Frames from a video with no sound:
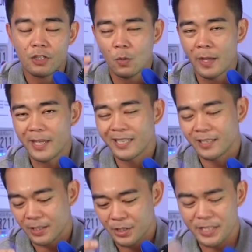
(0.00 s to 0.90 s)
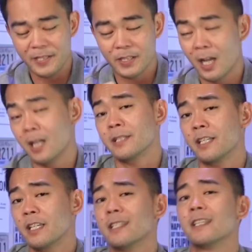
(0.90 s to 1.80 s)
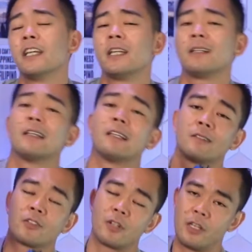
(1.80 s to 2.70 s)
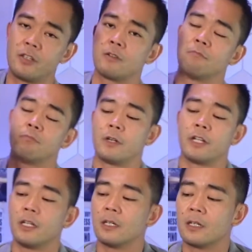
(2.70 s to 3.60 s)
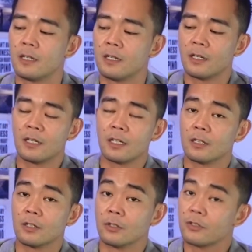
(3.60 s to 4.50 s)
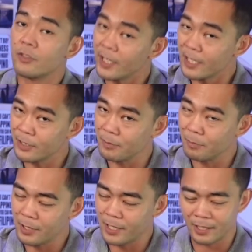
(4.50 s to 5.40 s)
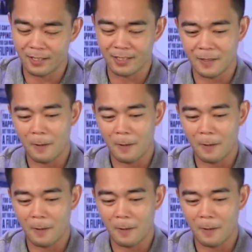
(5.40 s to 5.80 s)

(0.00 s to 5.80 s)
So what this does is it trains your brain or tricks your brain